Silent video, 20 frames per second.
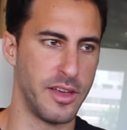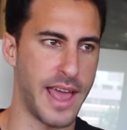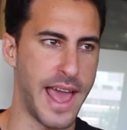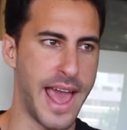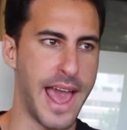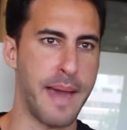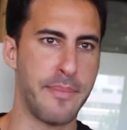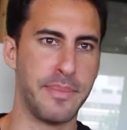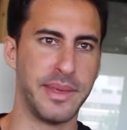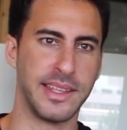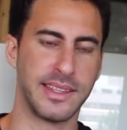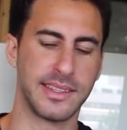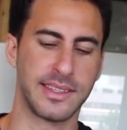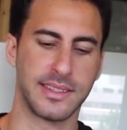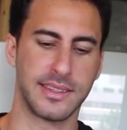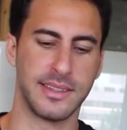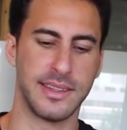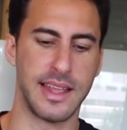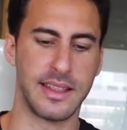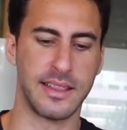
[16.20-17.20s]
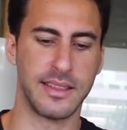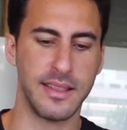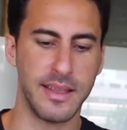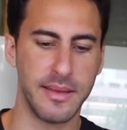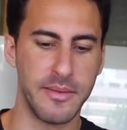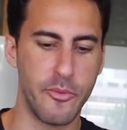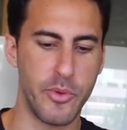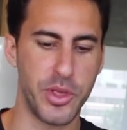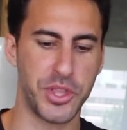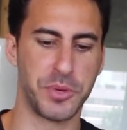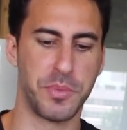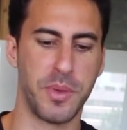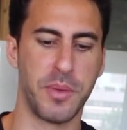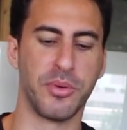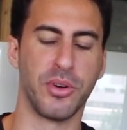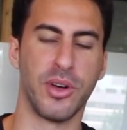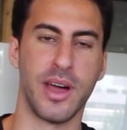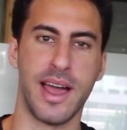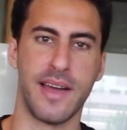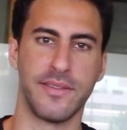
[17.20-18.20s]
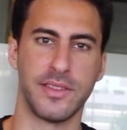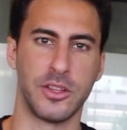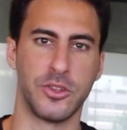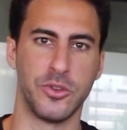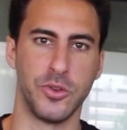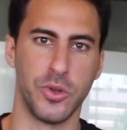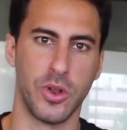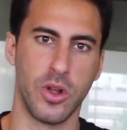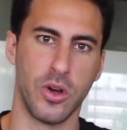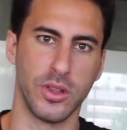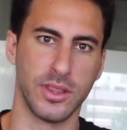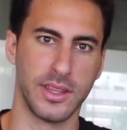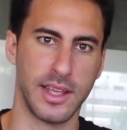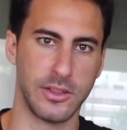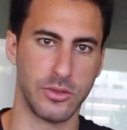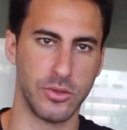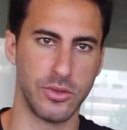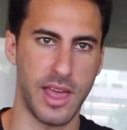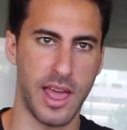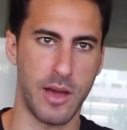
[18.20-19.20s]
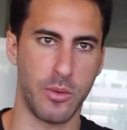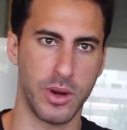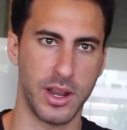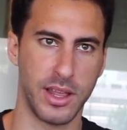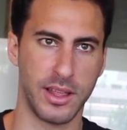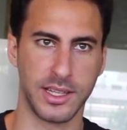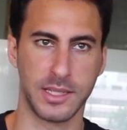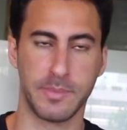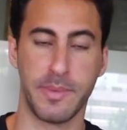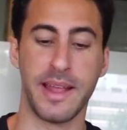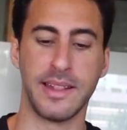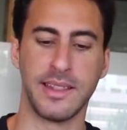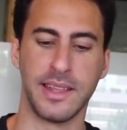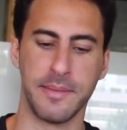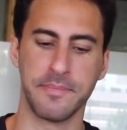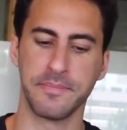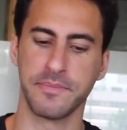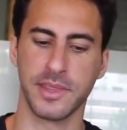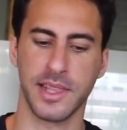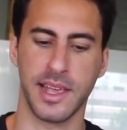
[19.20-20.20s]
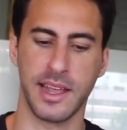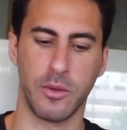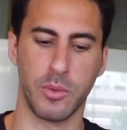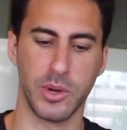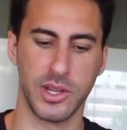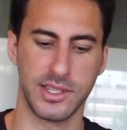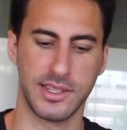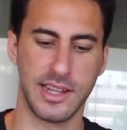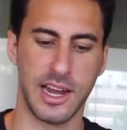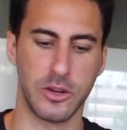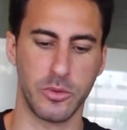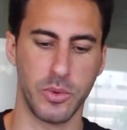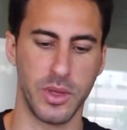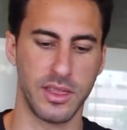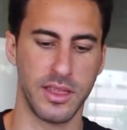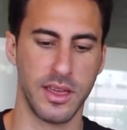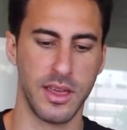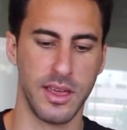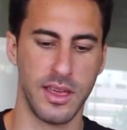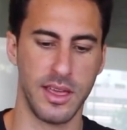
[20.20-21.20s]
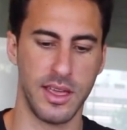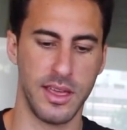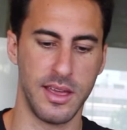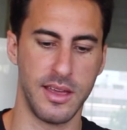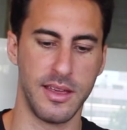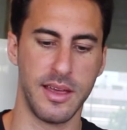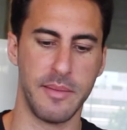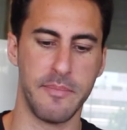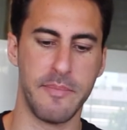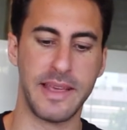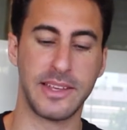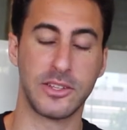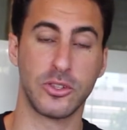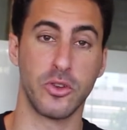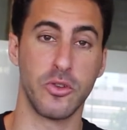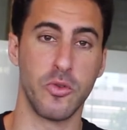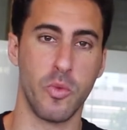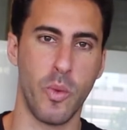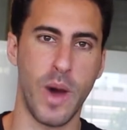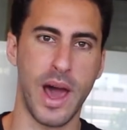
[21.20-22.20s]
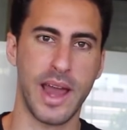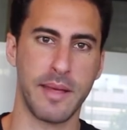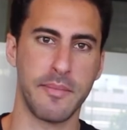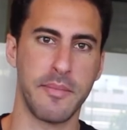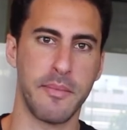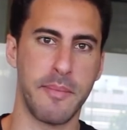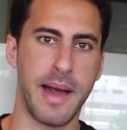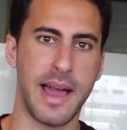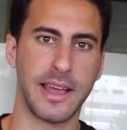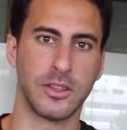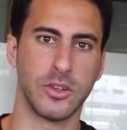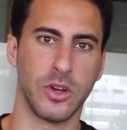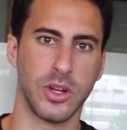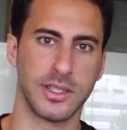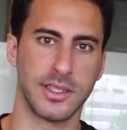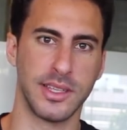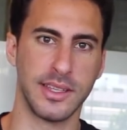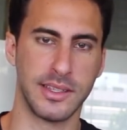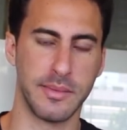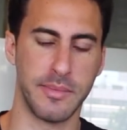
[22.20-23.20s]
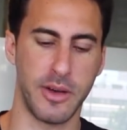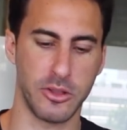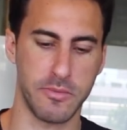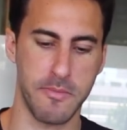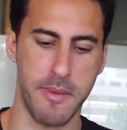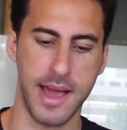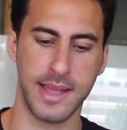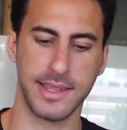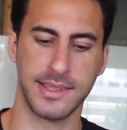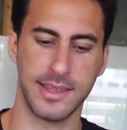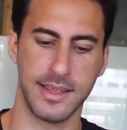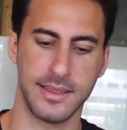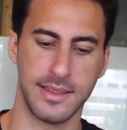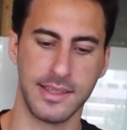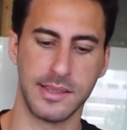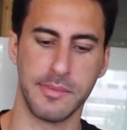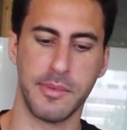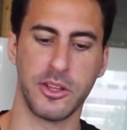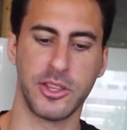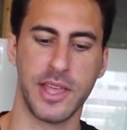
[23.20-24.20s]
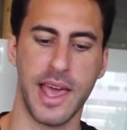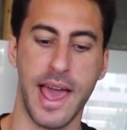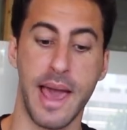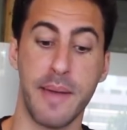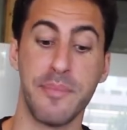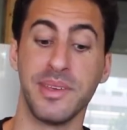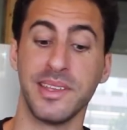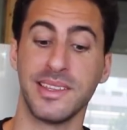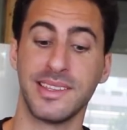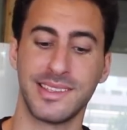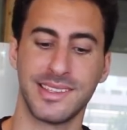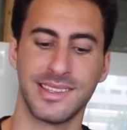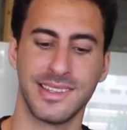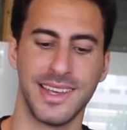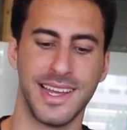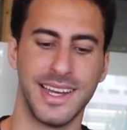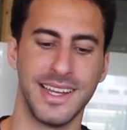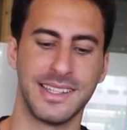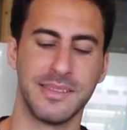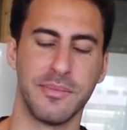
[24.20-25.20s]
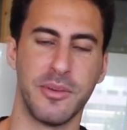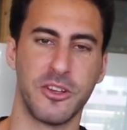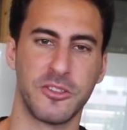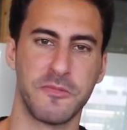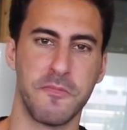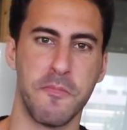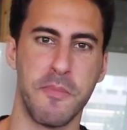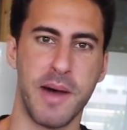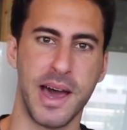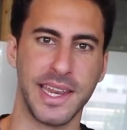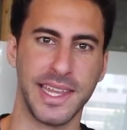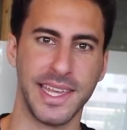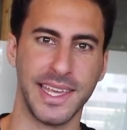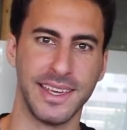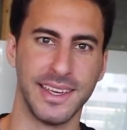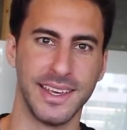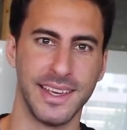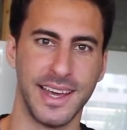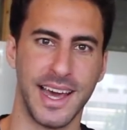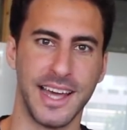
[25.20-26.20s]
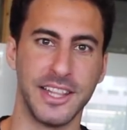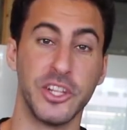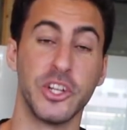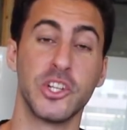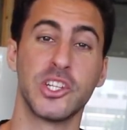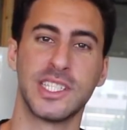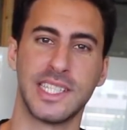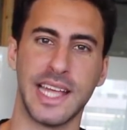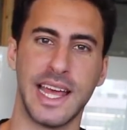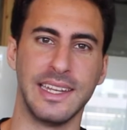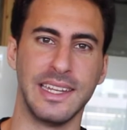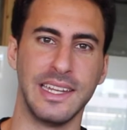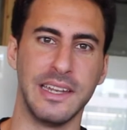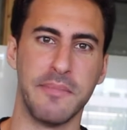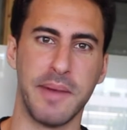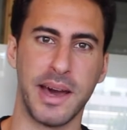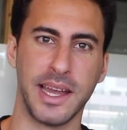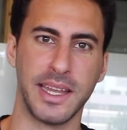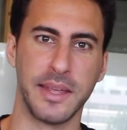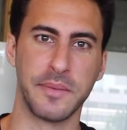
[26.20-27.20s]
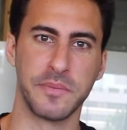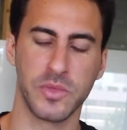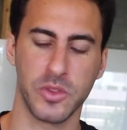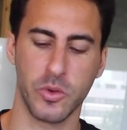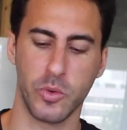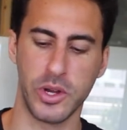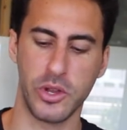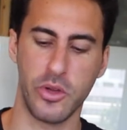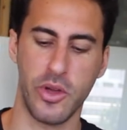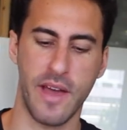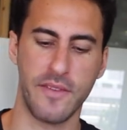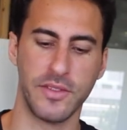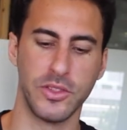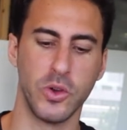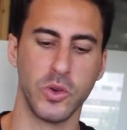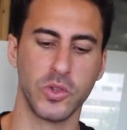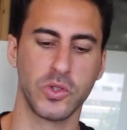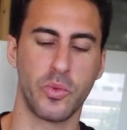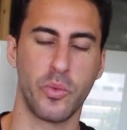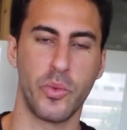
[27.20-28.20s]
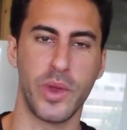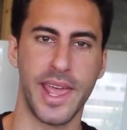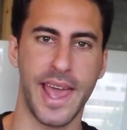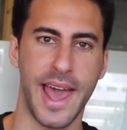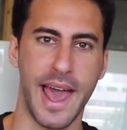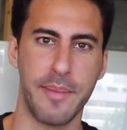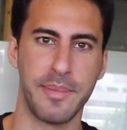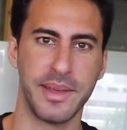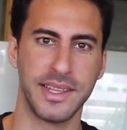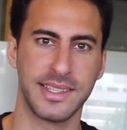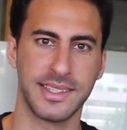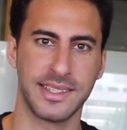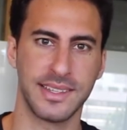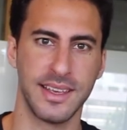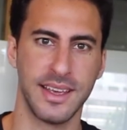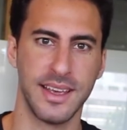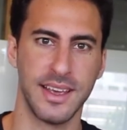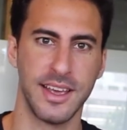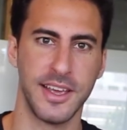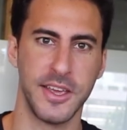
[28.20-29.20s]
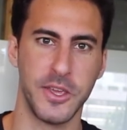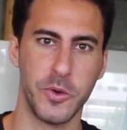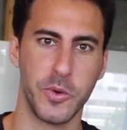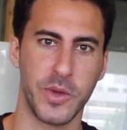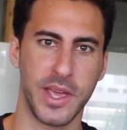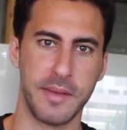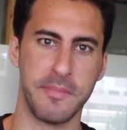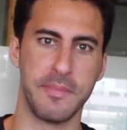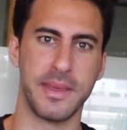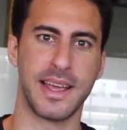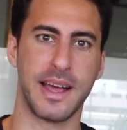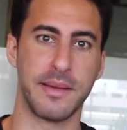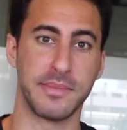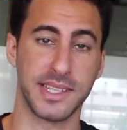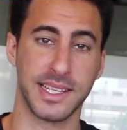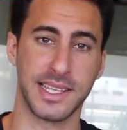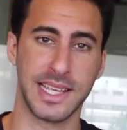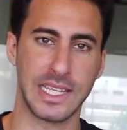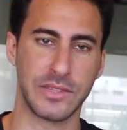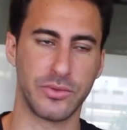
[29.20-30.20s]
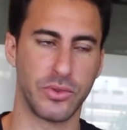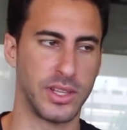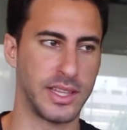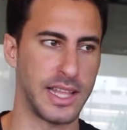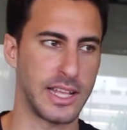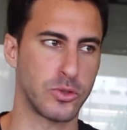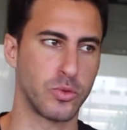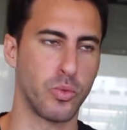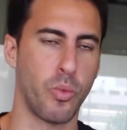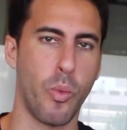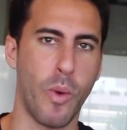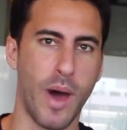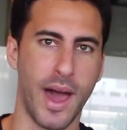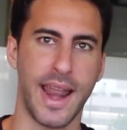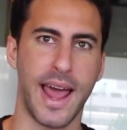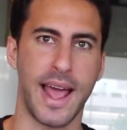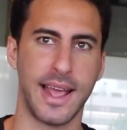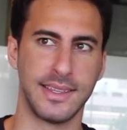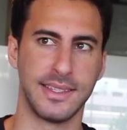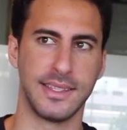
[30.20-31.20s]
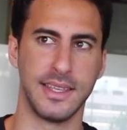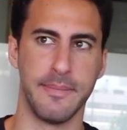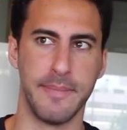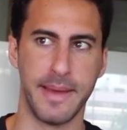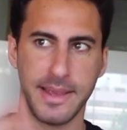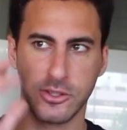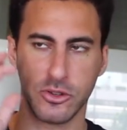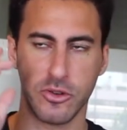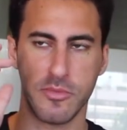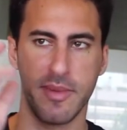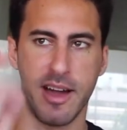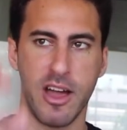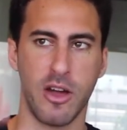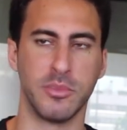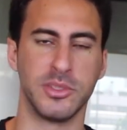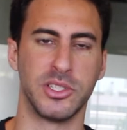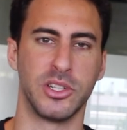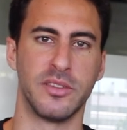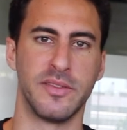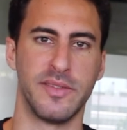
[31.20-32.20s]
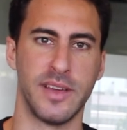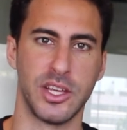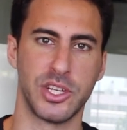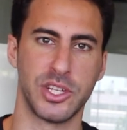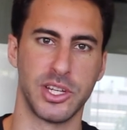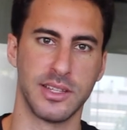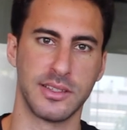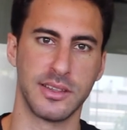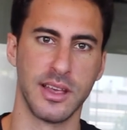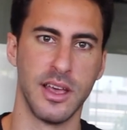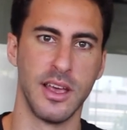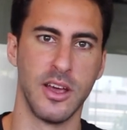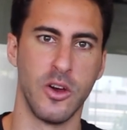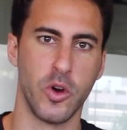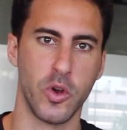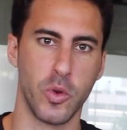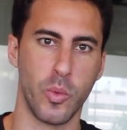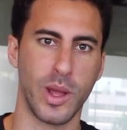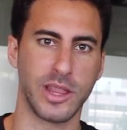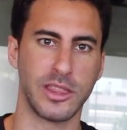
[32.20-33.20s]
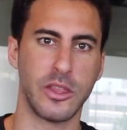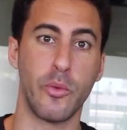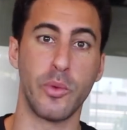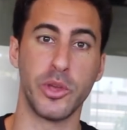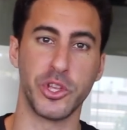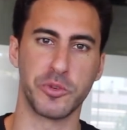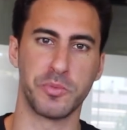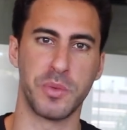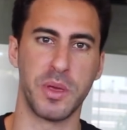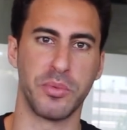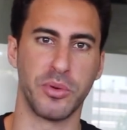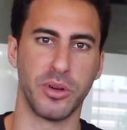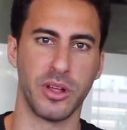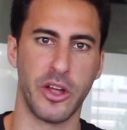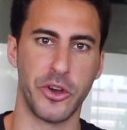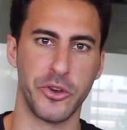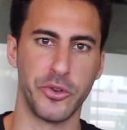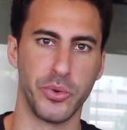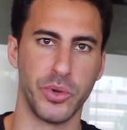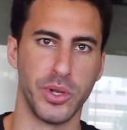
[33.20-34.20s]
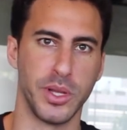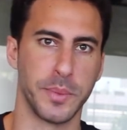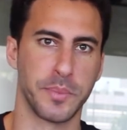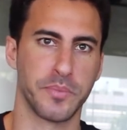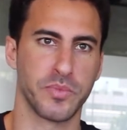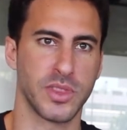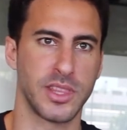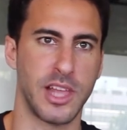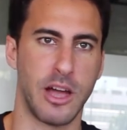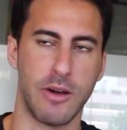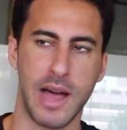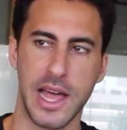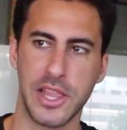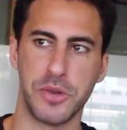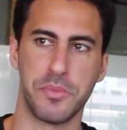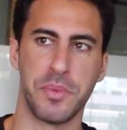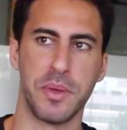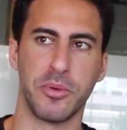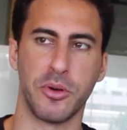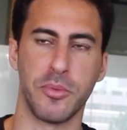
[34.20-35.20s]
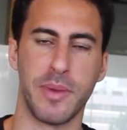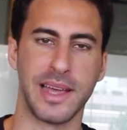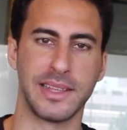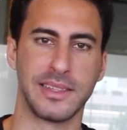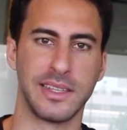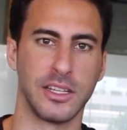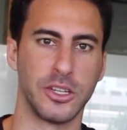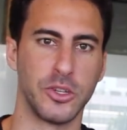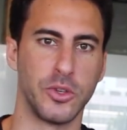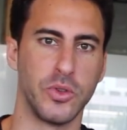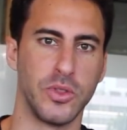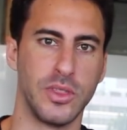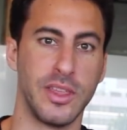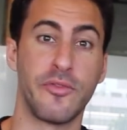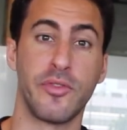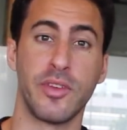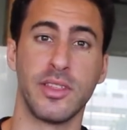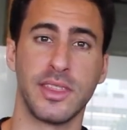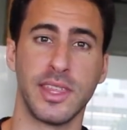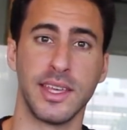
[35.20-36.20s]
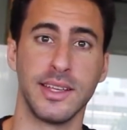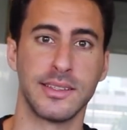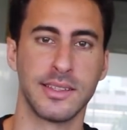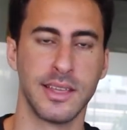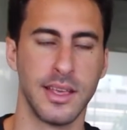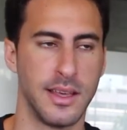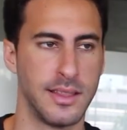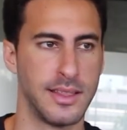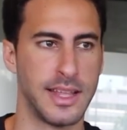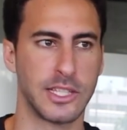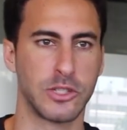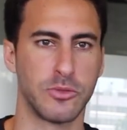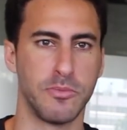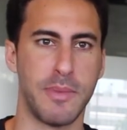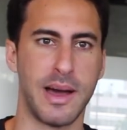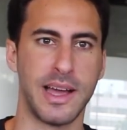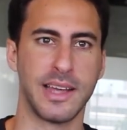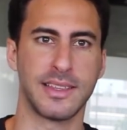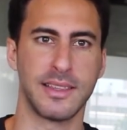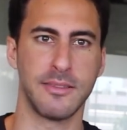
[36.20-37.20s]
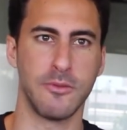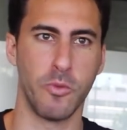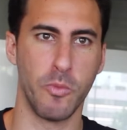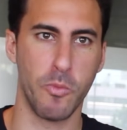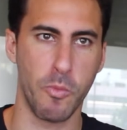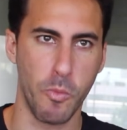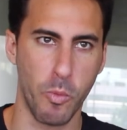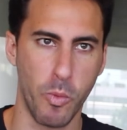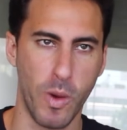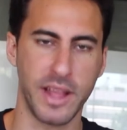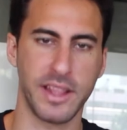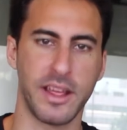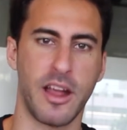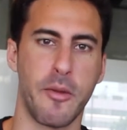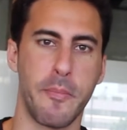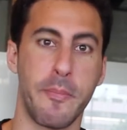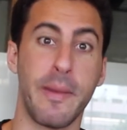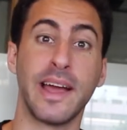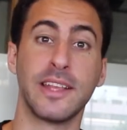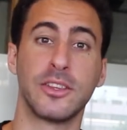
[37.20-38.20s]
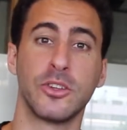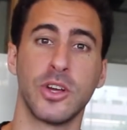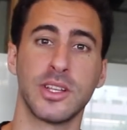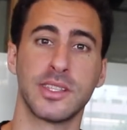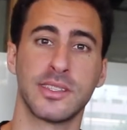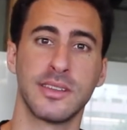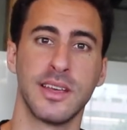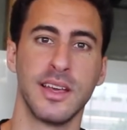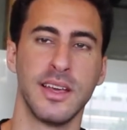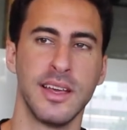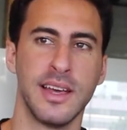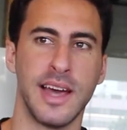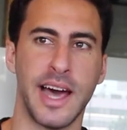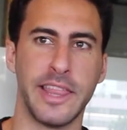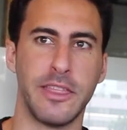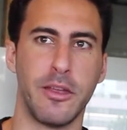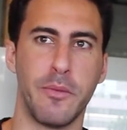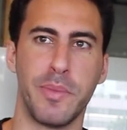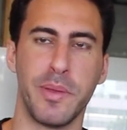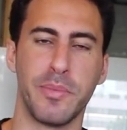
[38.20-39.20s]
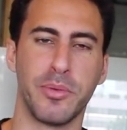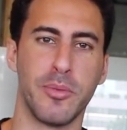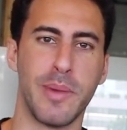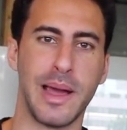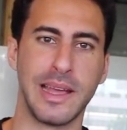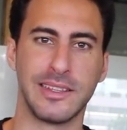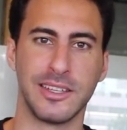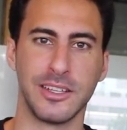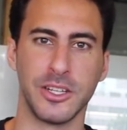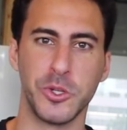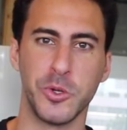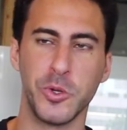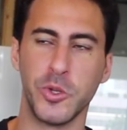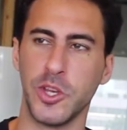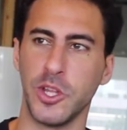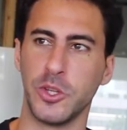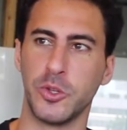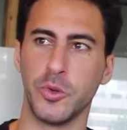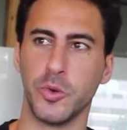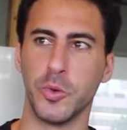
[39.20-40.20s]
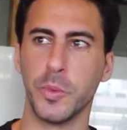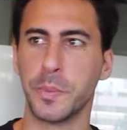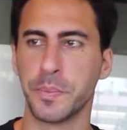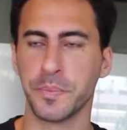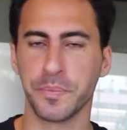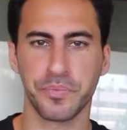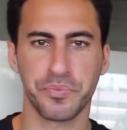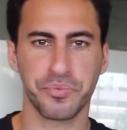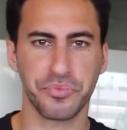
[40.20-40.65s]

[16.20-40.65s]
habits that rich people have that you don't? And today I want to expand them, and I want to start with based on what are my thoughts. It's about mindset, it's about habits, and it's about money. Understanding money. When you have those three habits you can become successful. And that's what I see based on my observations on what the rich people are doing. Now, other people might tell you different things. That's my what are my thoughts. Other people might tell you you need to